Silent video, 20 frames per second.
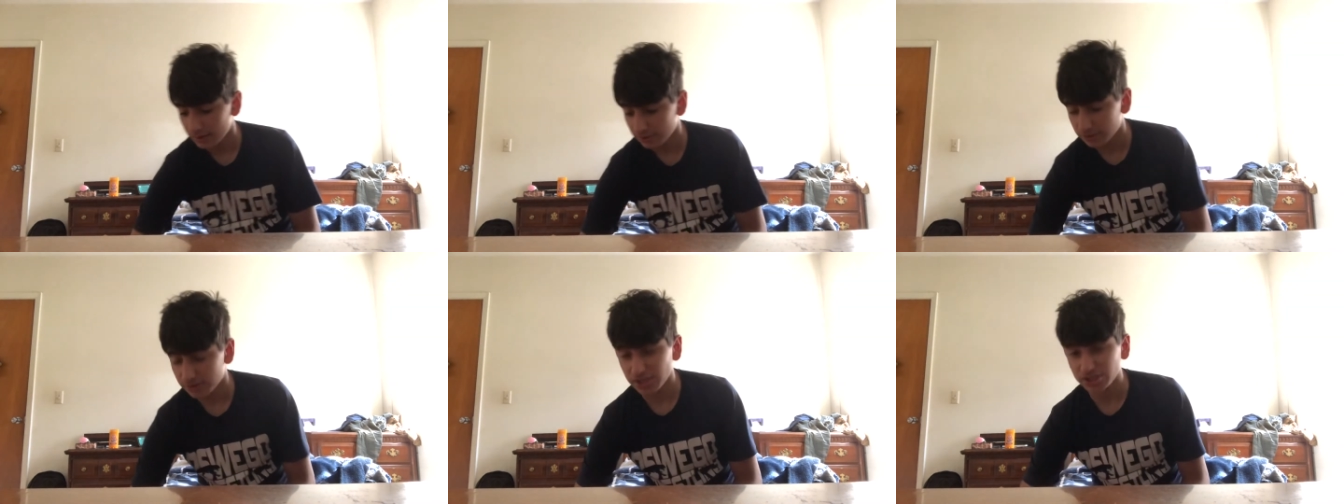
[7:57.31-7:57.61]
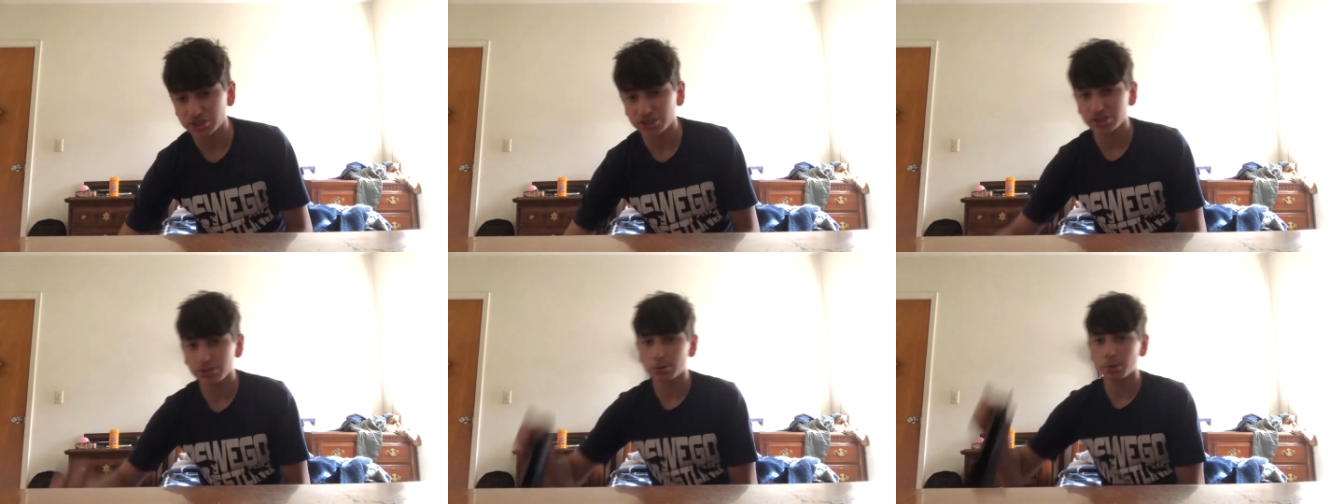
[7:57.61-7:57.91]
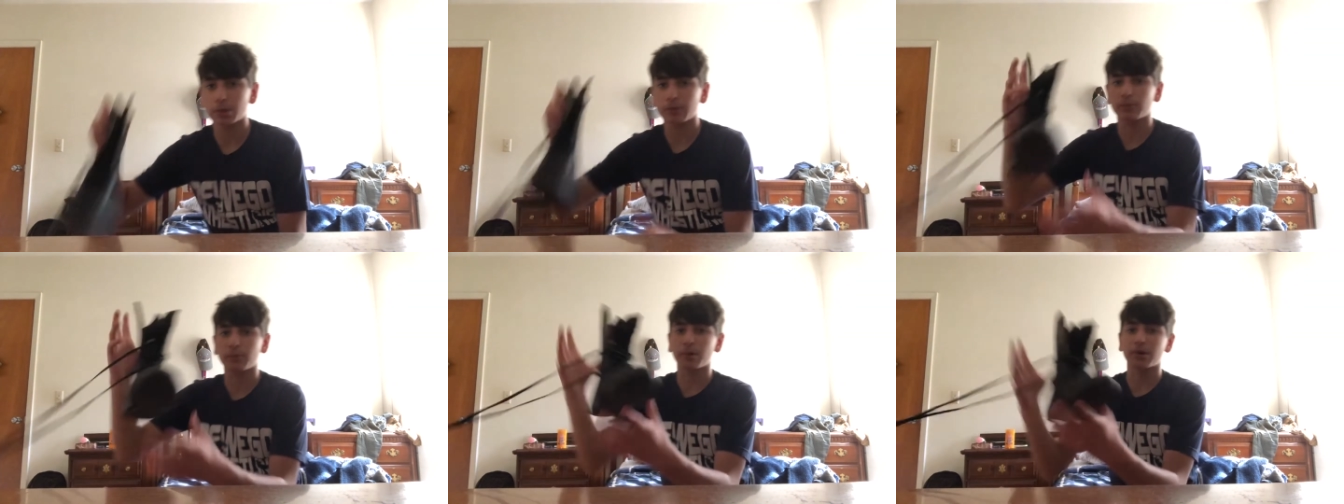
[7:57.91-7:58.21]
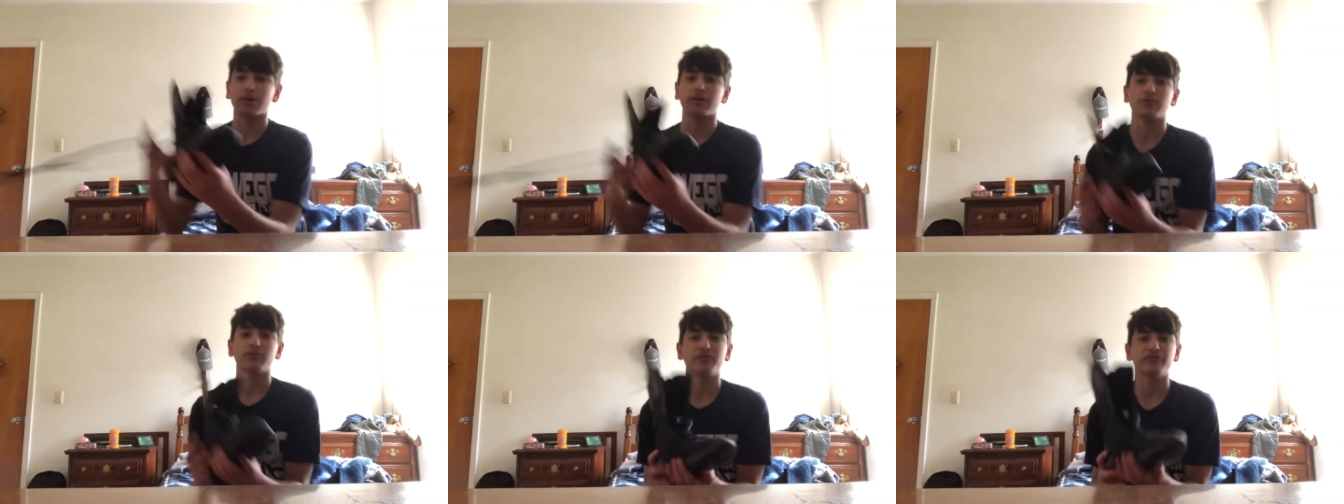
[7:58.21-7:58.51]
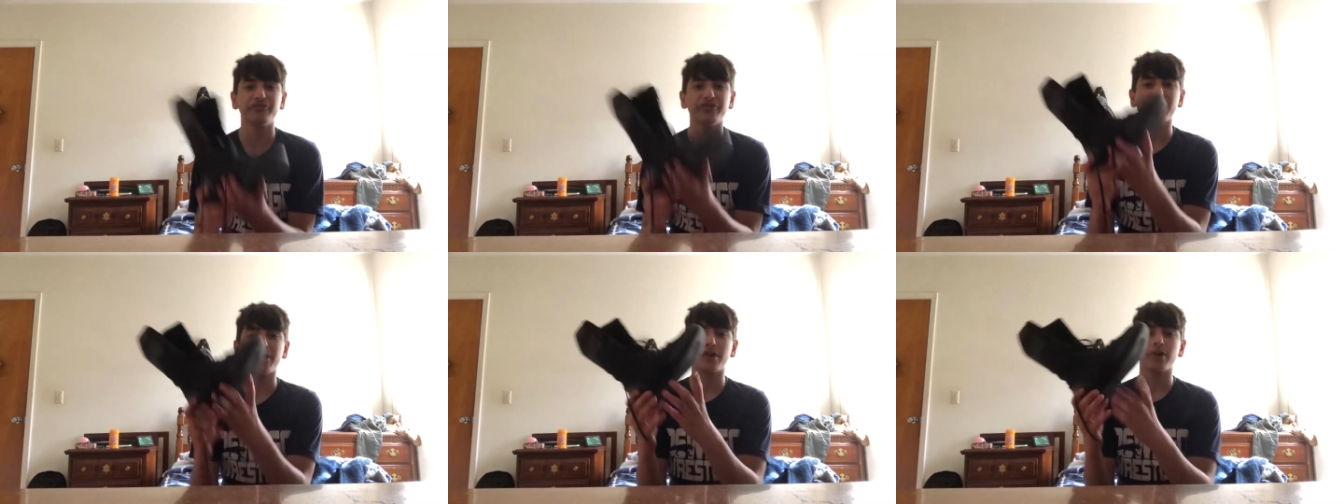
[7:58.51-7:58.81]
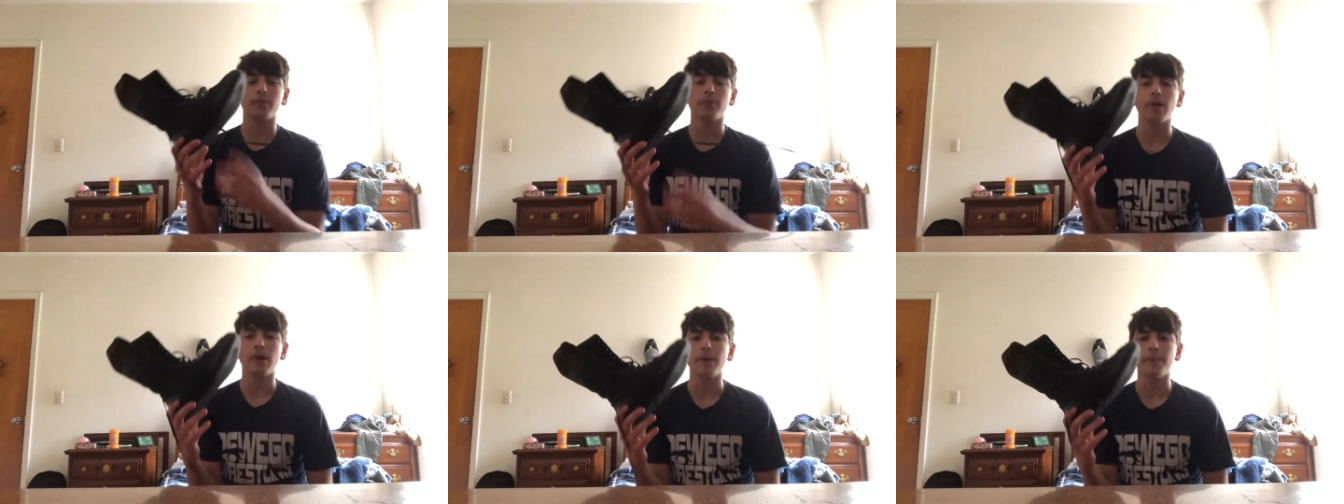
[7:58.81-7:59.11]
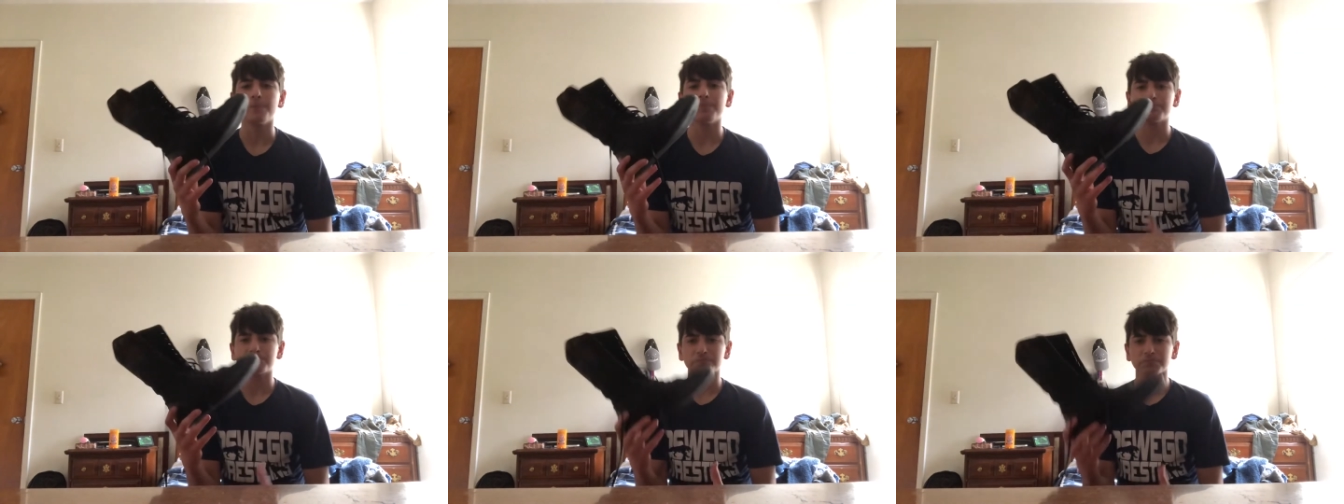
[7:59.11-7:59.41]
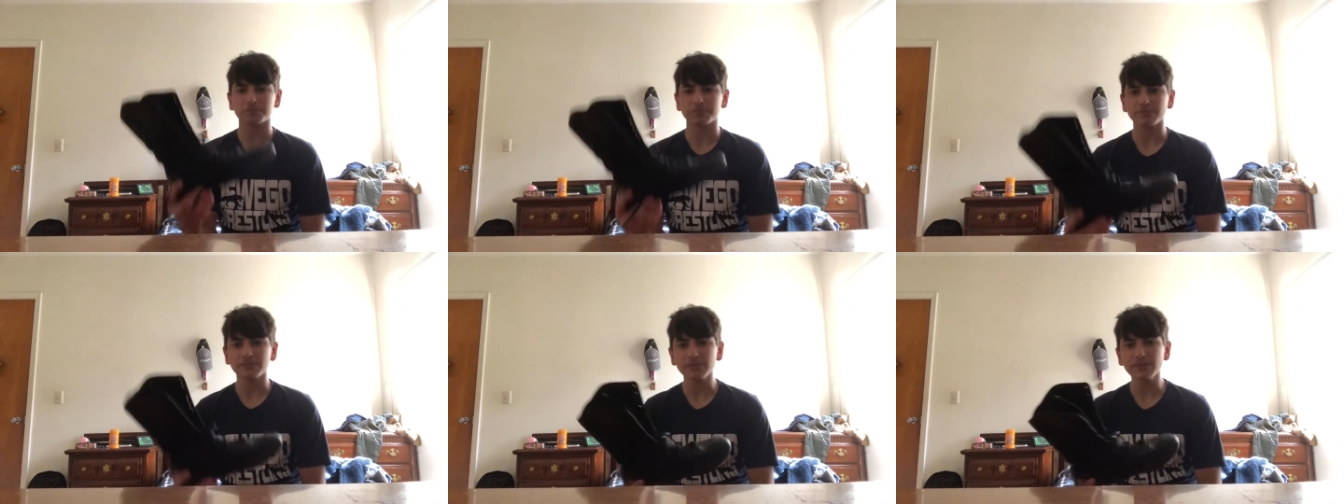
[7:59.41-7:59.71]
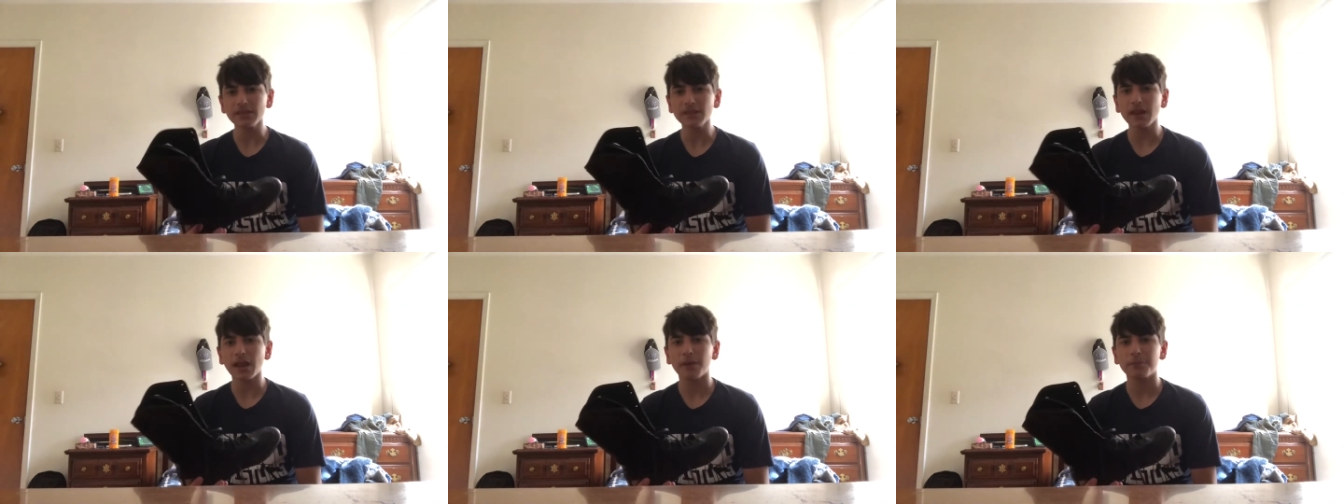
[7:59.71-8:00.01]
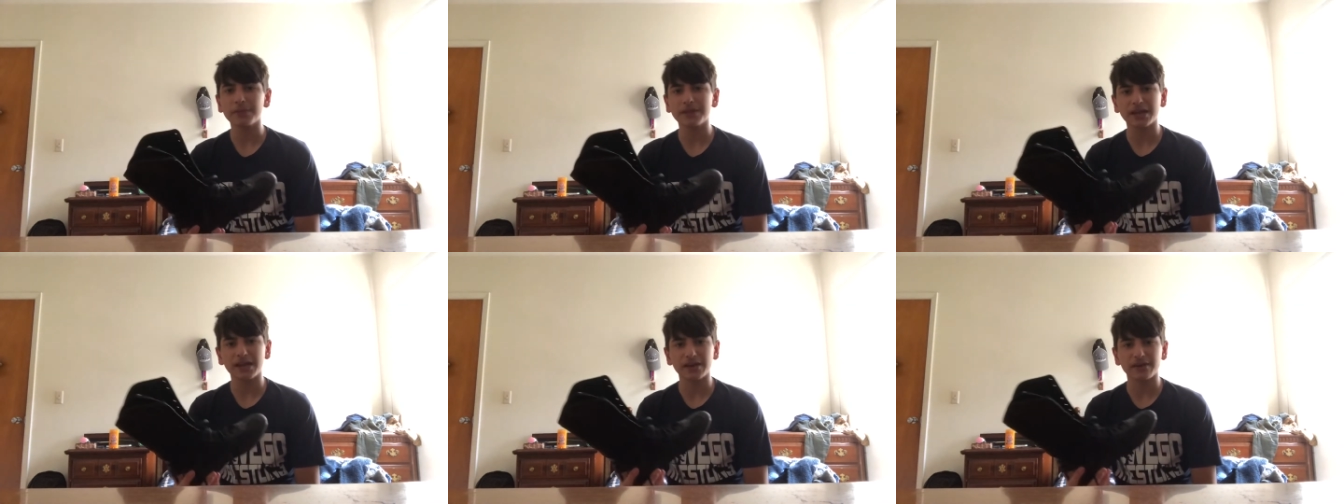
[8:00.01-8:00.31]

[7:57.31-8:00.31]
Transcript: This shoe would work very well. I'm the kind of